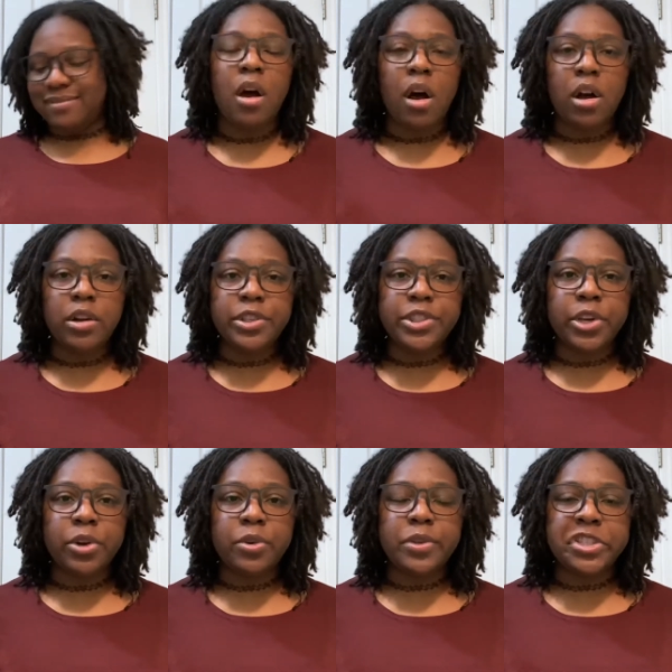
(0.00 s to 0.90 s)

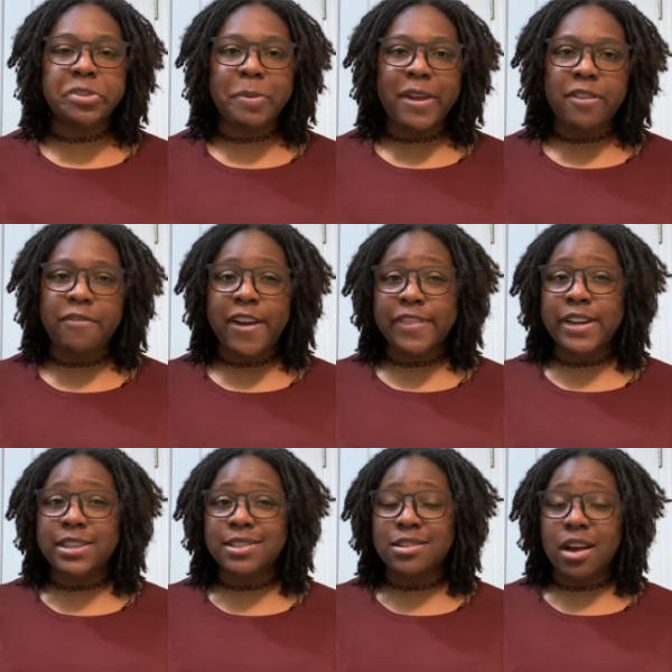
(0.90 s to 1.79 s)
Also, despite the fact
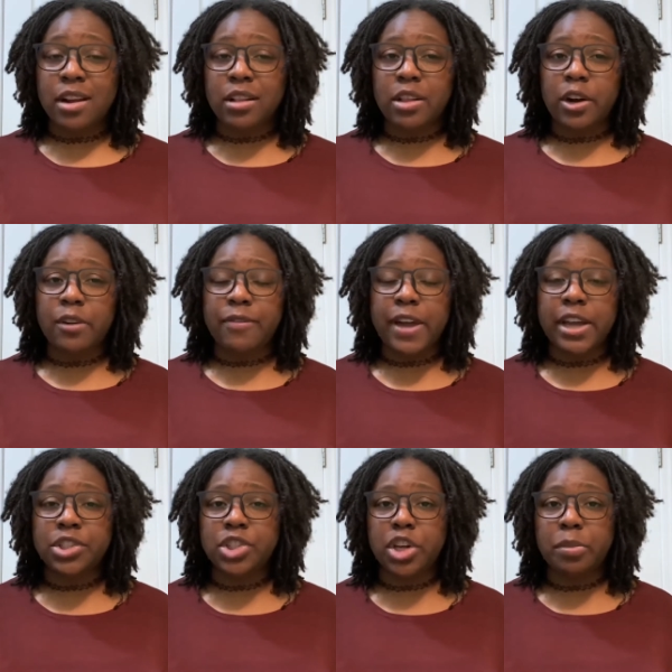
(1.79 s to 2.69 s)
that it's not a
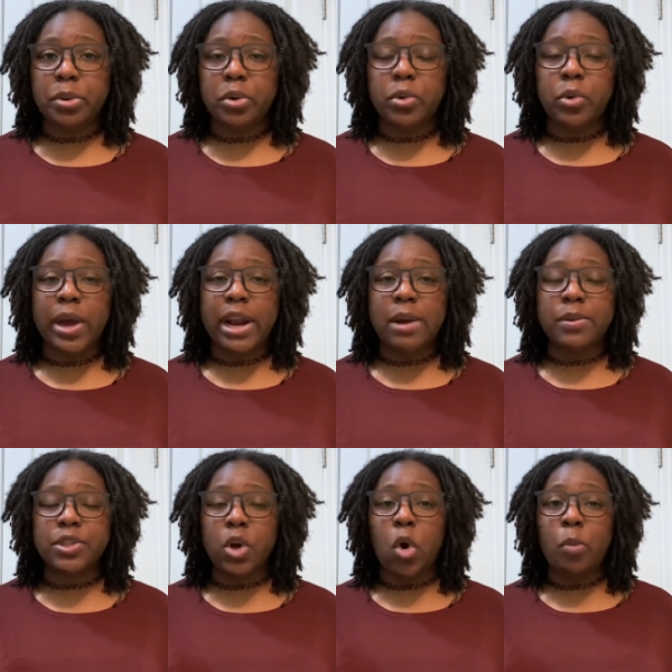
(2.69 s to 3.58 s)
clarifying shampoo and I
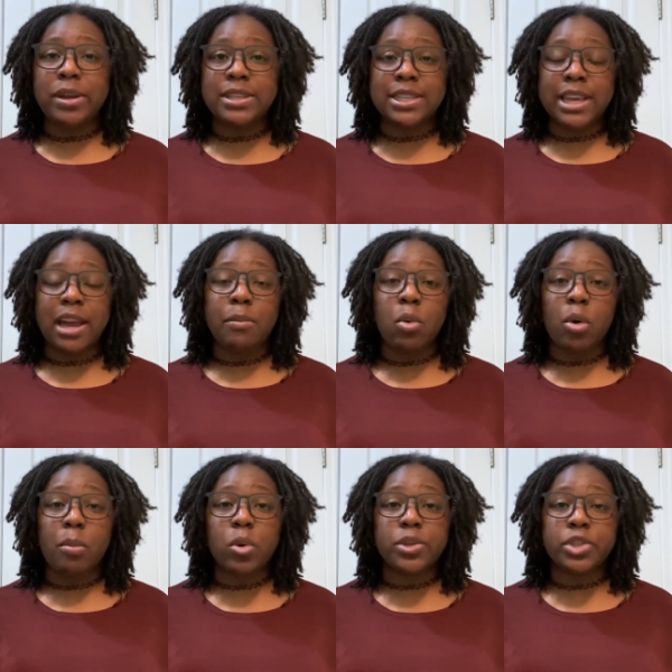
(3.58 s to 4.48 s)
was hoping to get
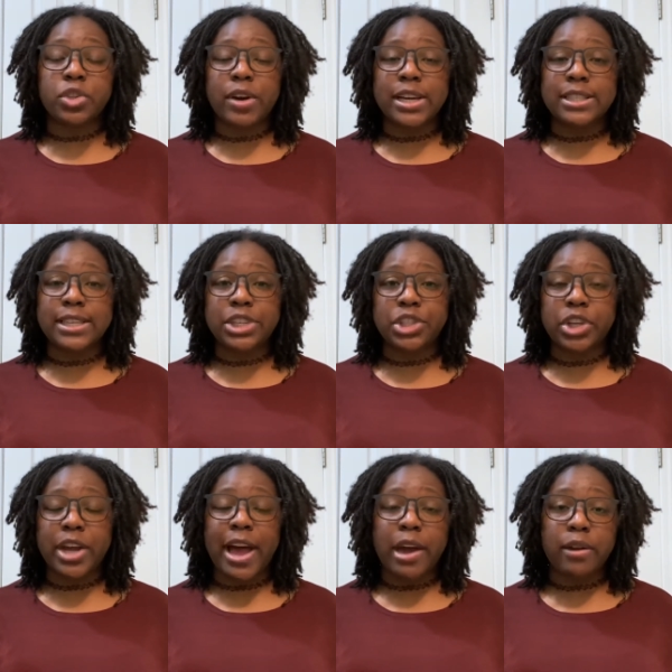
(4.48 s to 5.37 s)
more
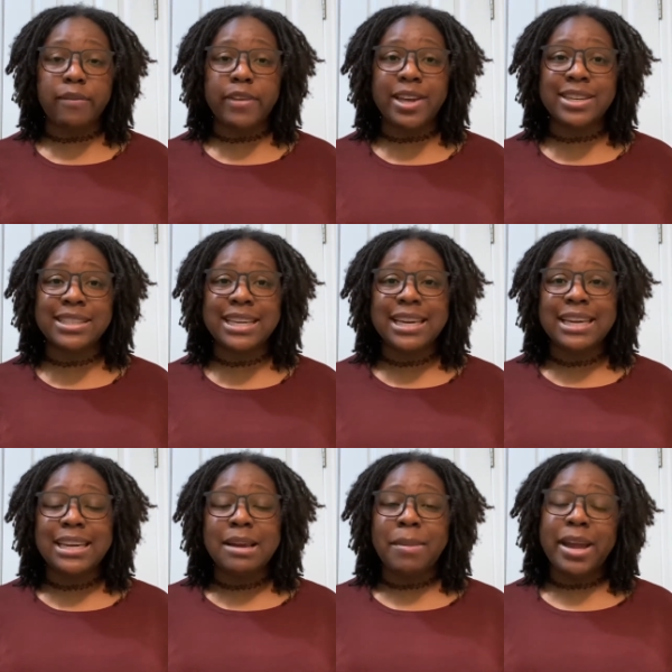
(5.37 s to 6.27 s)
moisturization out of it,
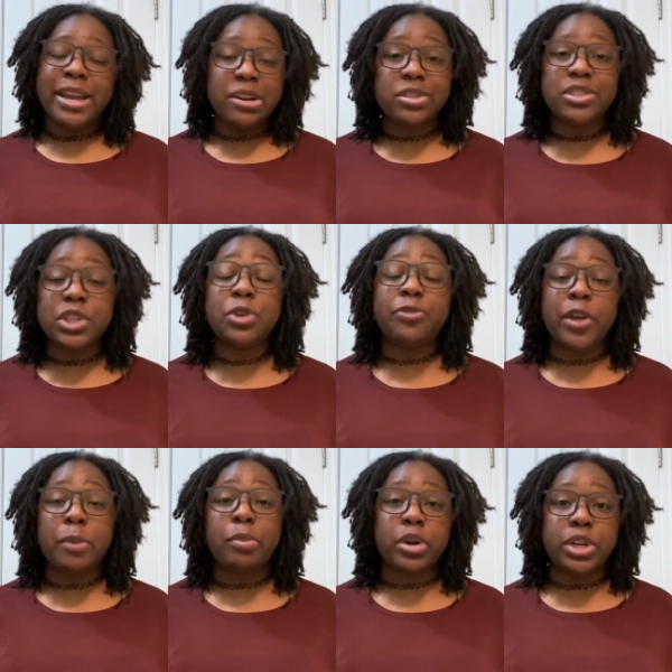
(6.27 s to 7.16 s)
my hair still
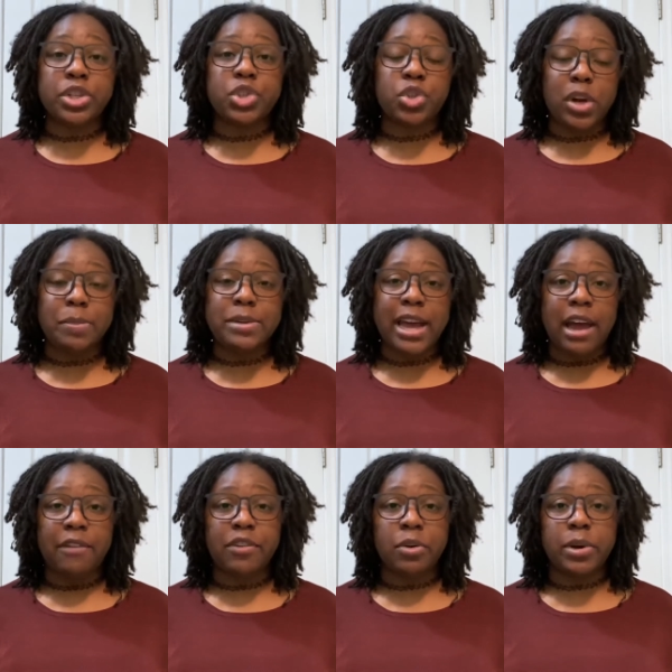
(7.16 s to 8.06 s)
felt pretty stripped
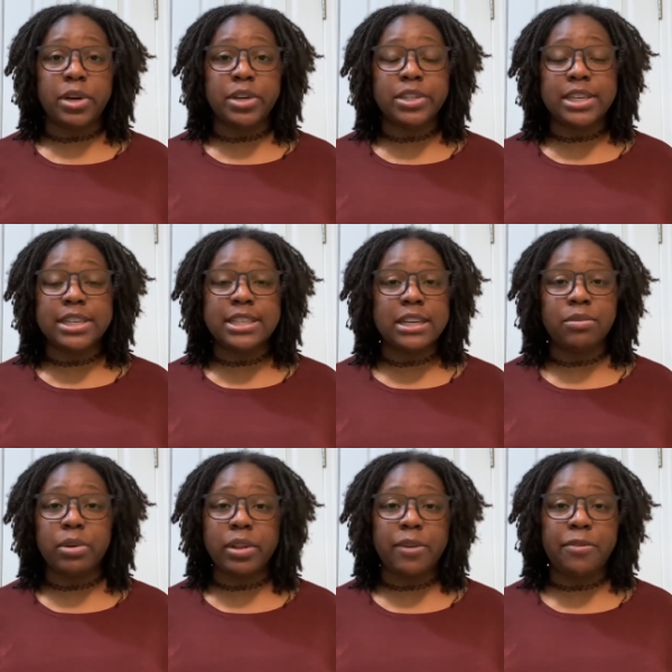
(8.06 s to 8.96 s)
afterwards, and it didn't
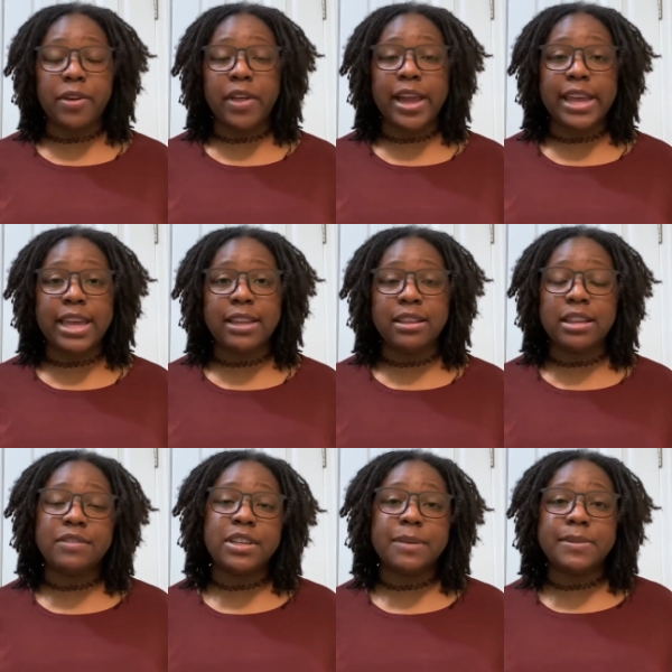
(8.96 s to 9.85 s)
really feel like it
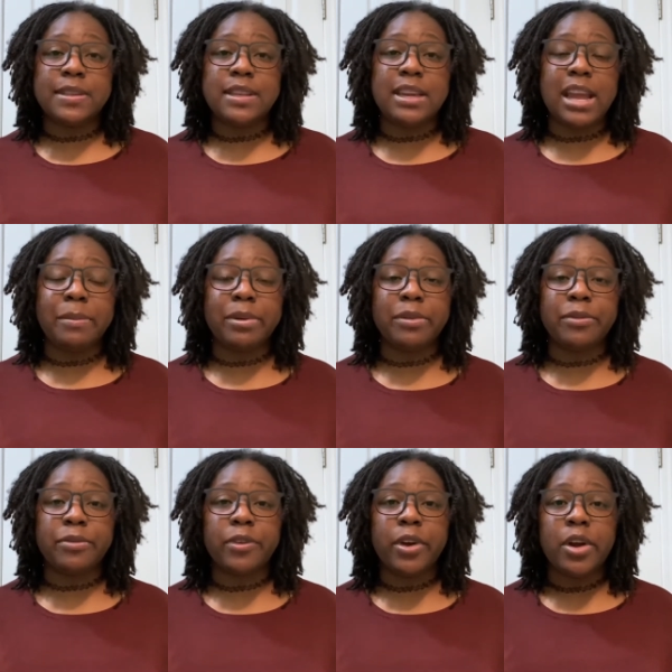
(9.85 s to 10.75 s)
lived up to the name
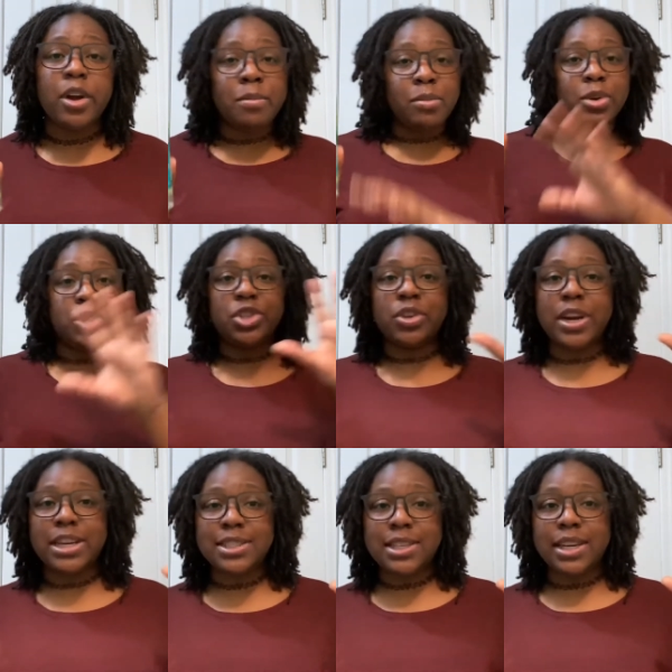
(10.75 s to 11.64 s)
of
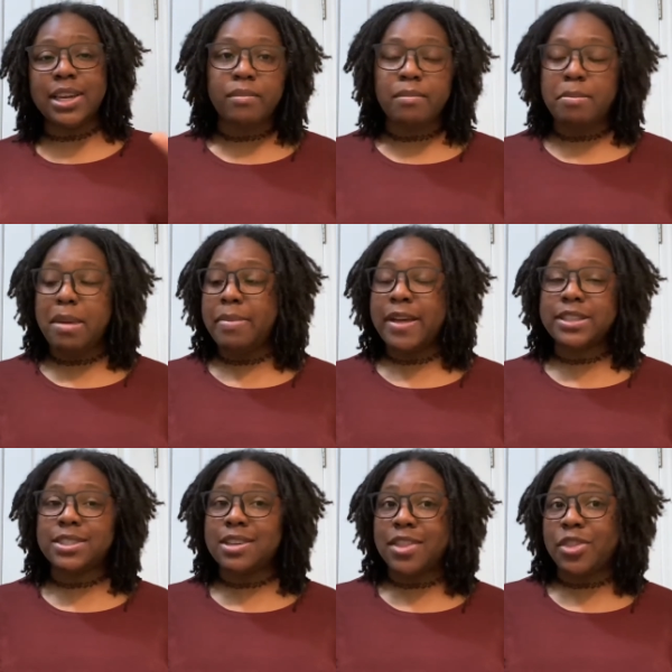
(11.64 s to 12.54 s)
moisturizing. Maybe
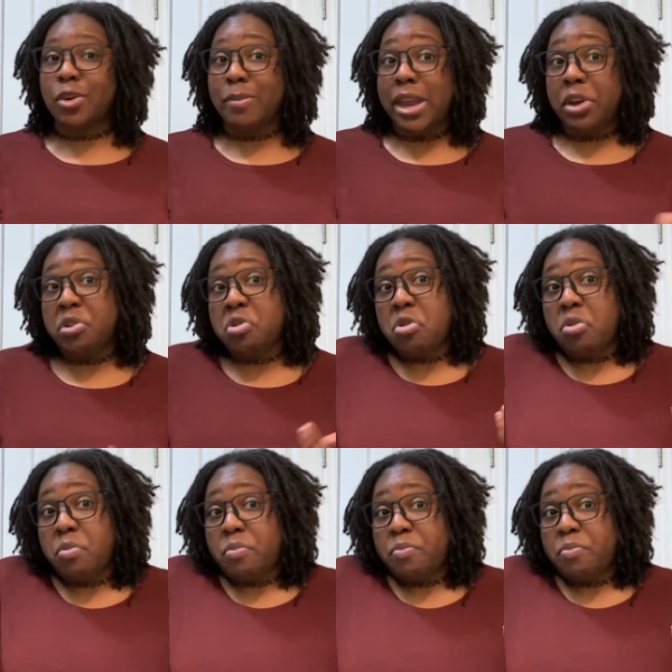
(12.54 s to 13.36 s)
that's not their main goal.